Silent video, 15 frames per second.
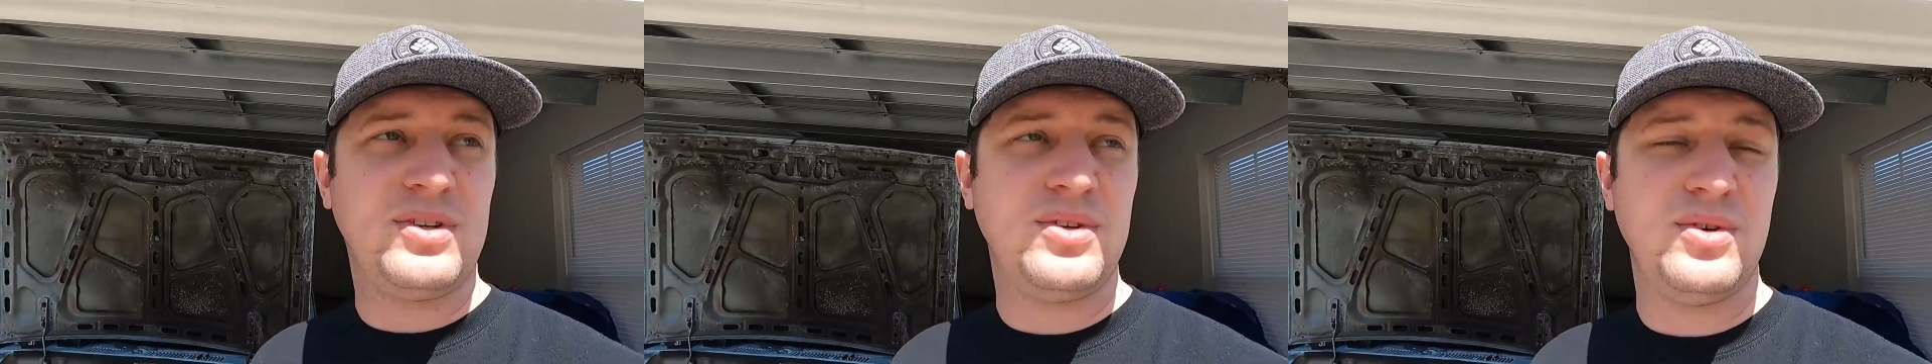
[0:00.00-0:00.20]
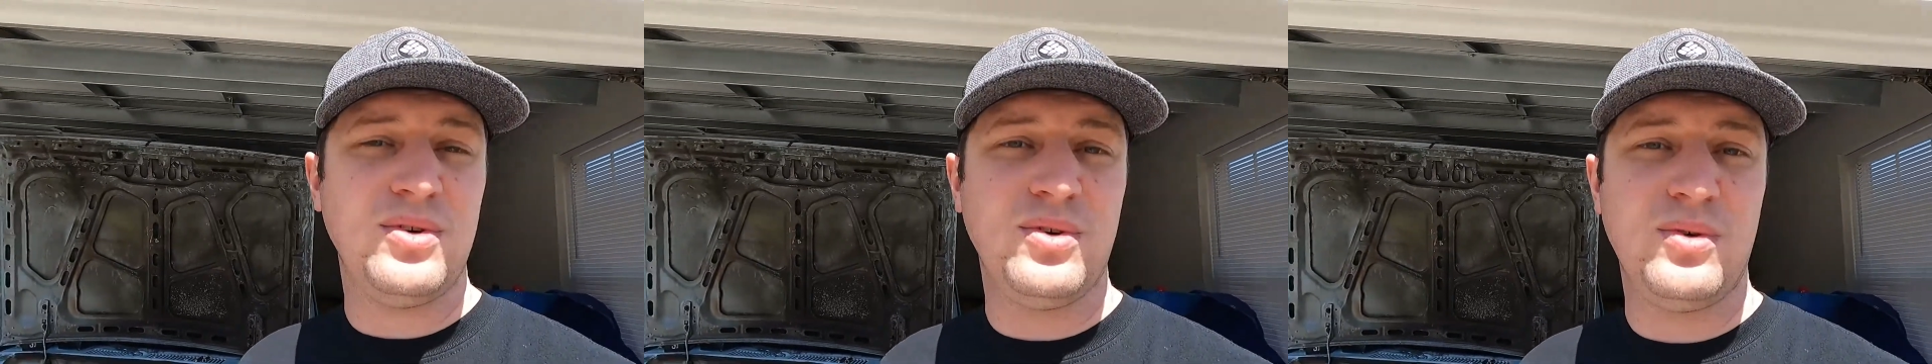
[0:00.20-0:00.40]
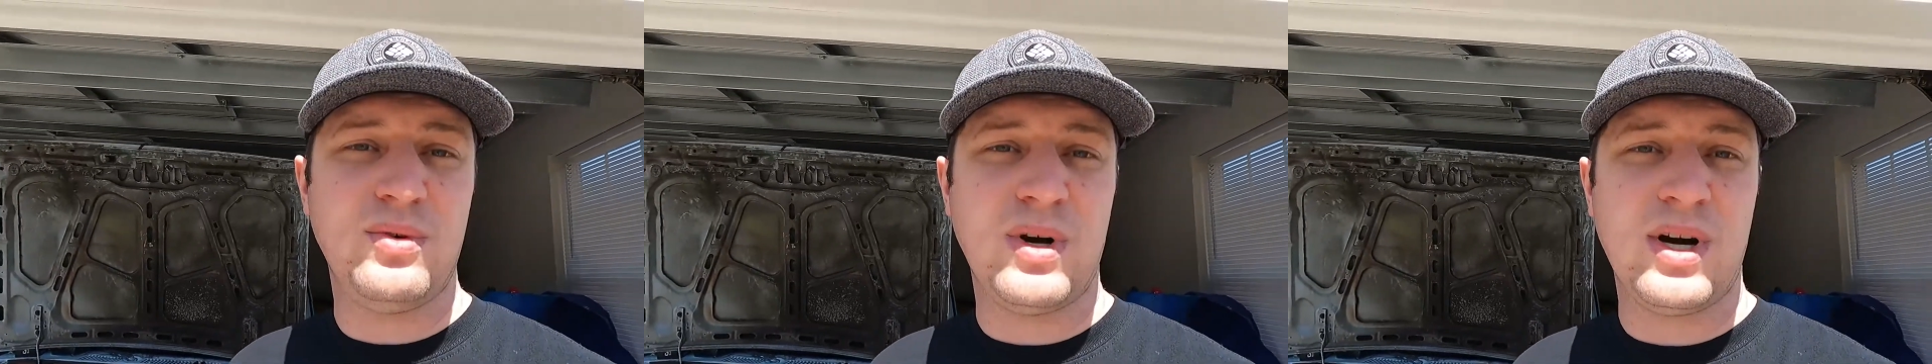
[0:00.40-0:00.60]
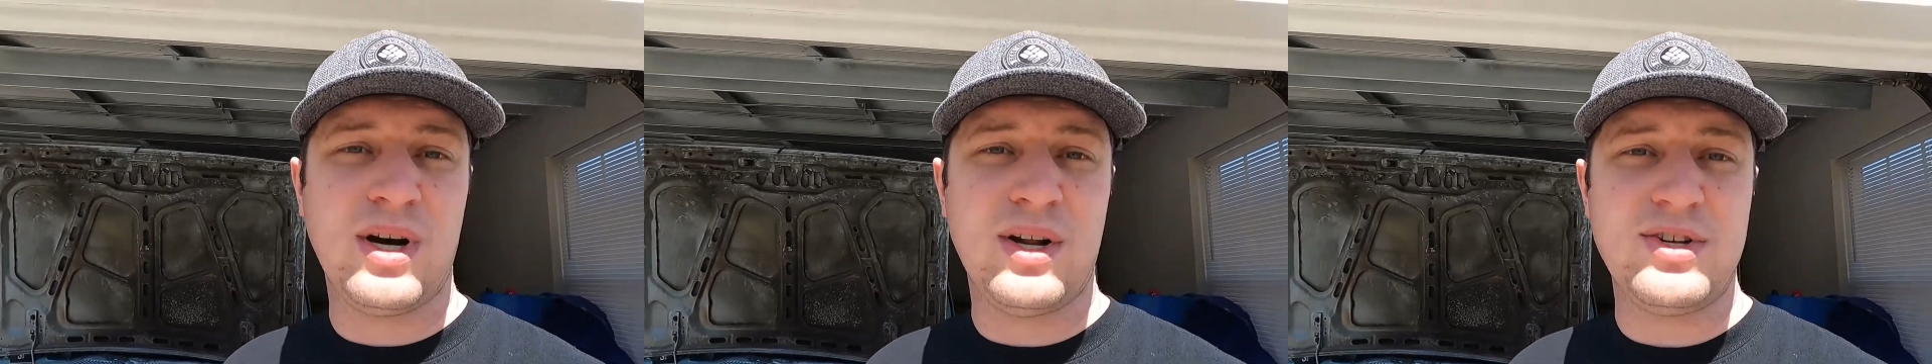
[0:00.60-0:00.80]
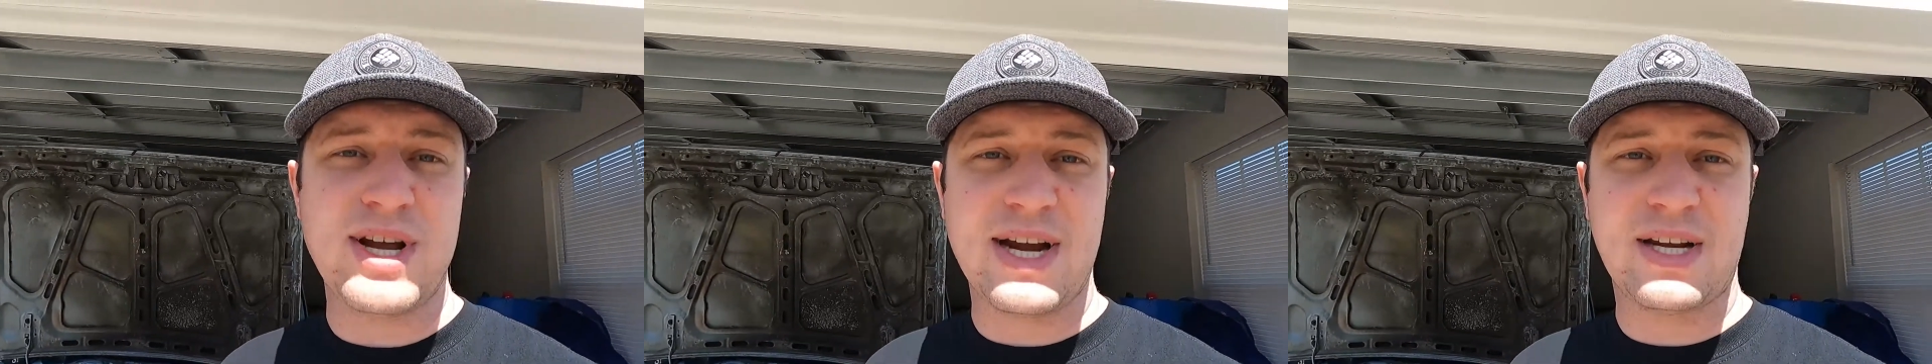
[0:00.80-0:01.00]

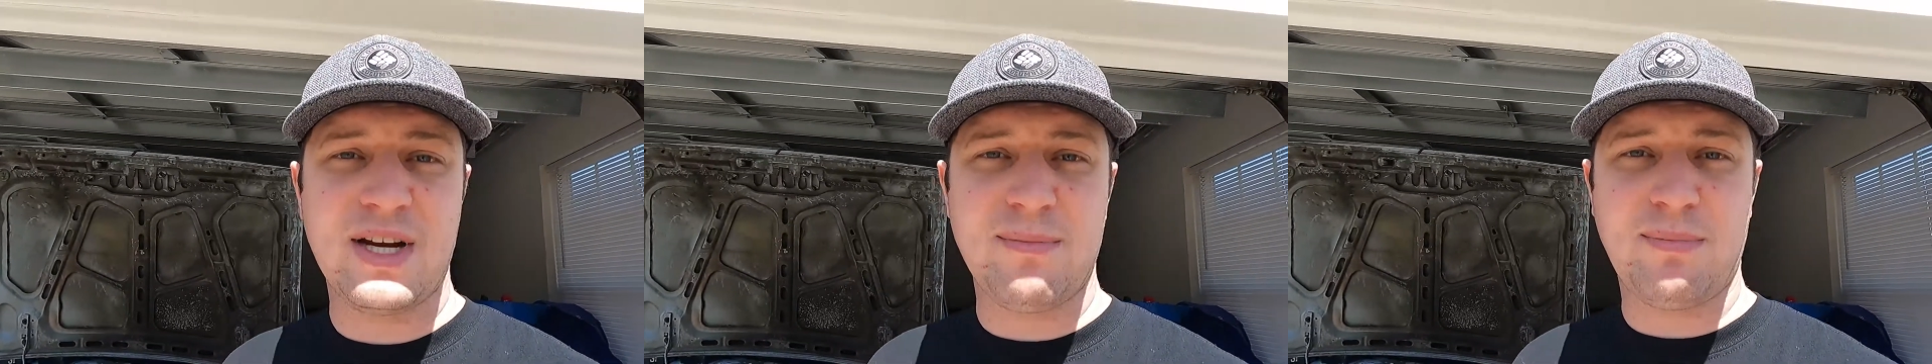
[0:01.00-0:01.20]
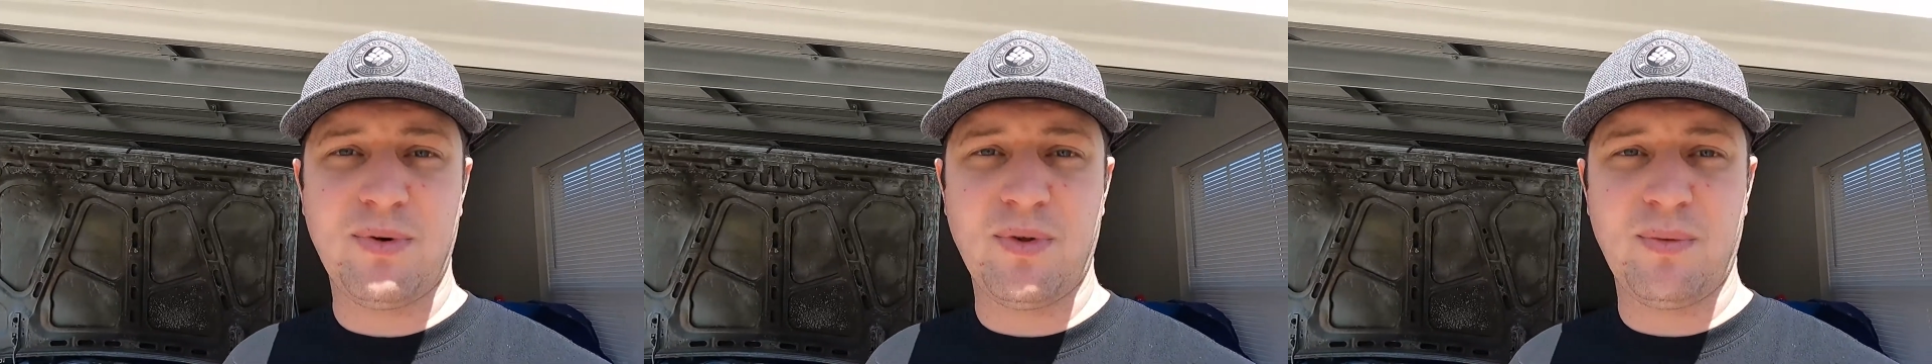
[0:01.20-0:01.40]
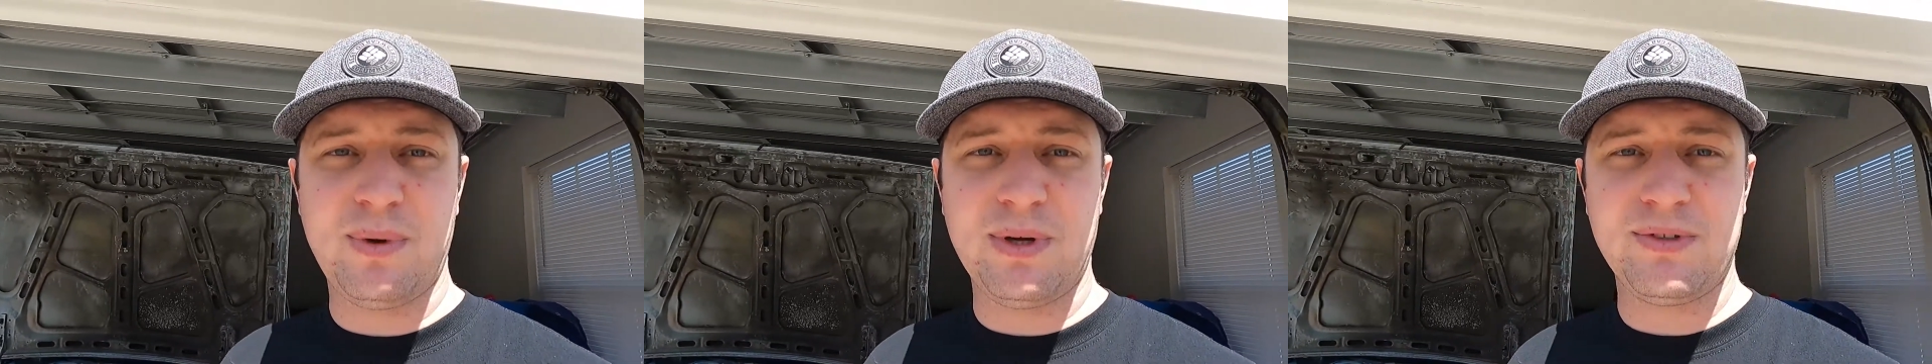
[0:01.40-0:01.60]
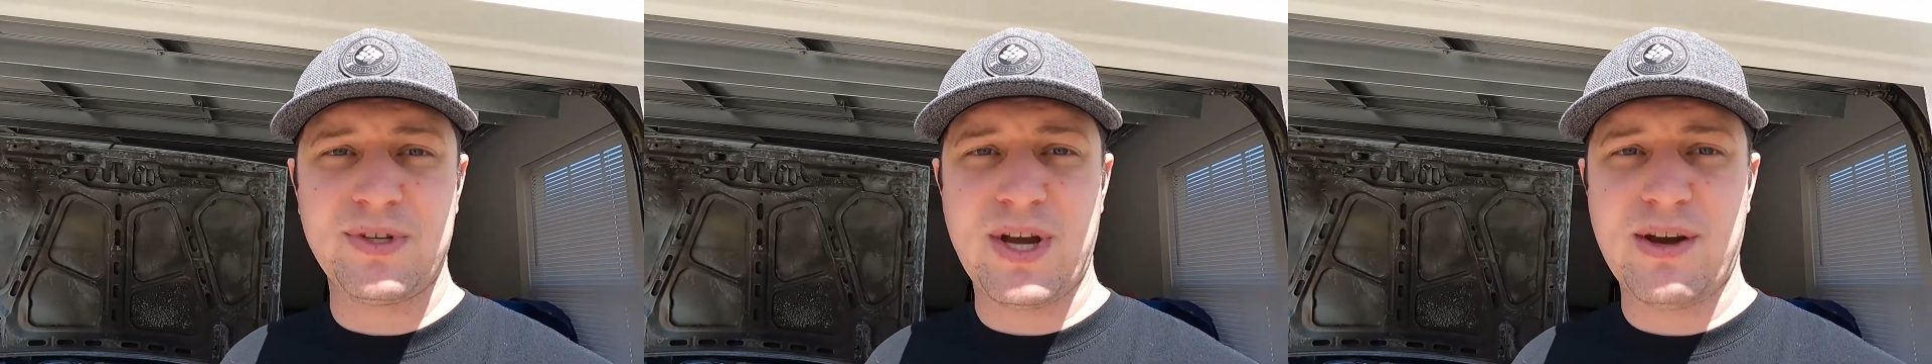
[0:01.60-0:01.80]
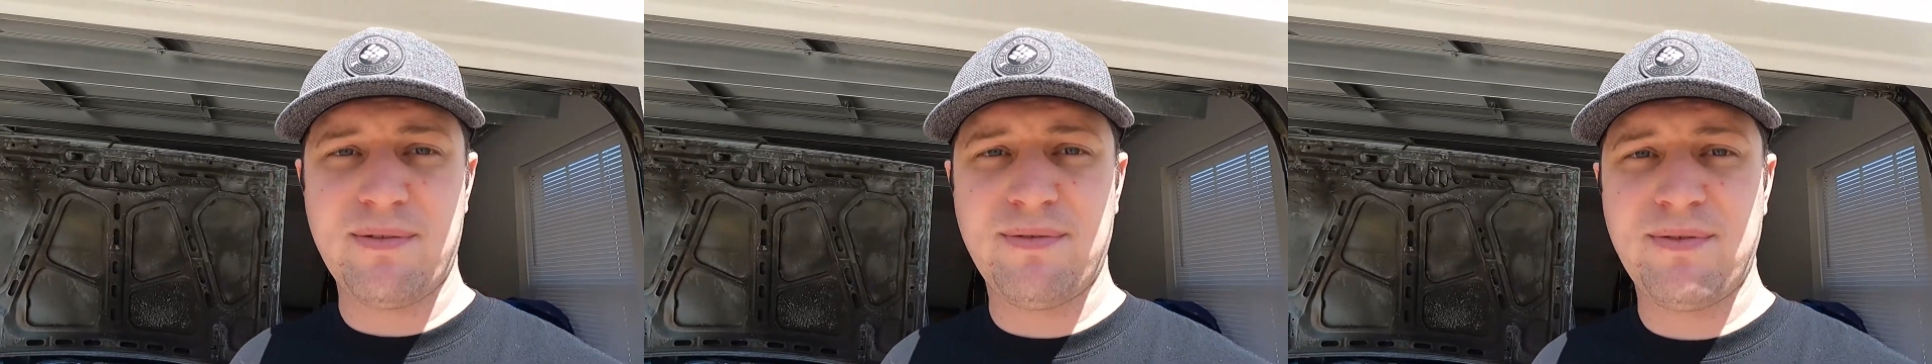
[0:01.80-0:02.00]
to jack it up, pull the wheels
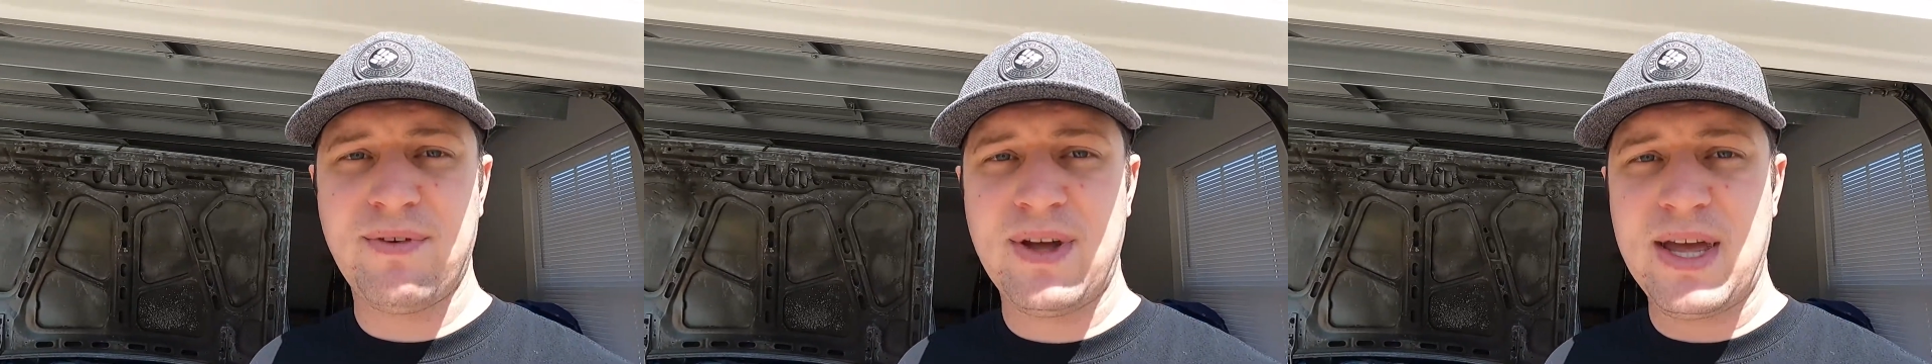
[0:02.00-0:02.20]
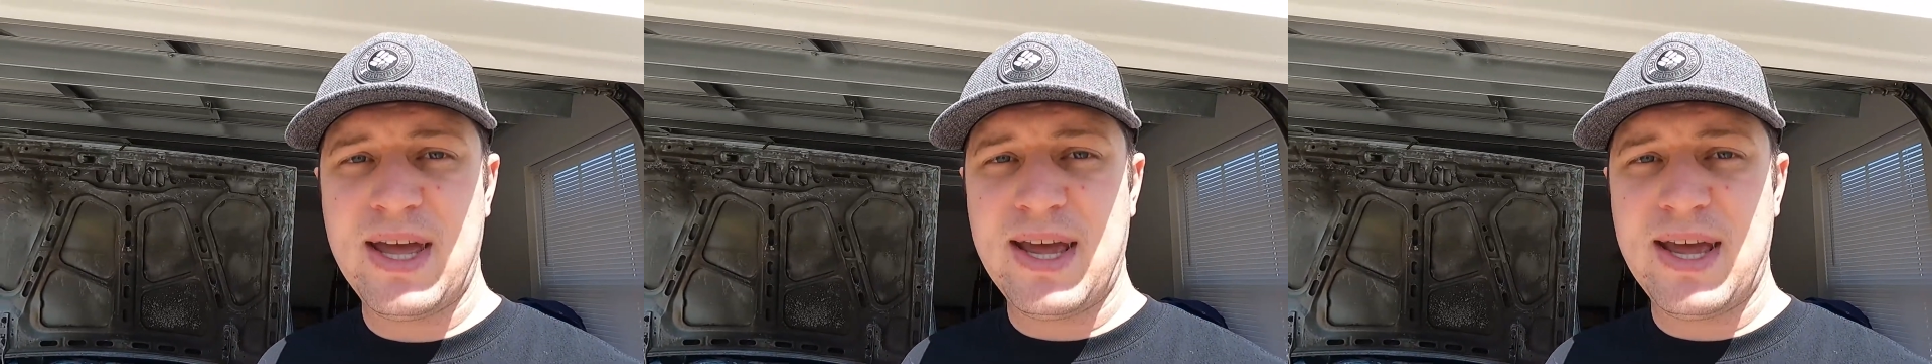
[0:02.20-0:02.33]
off,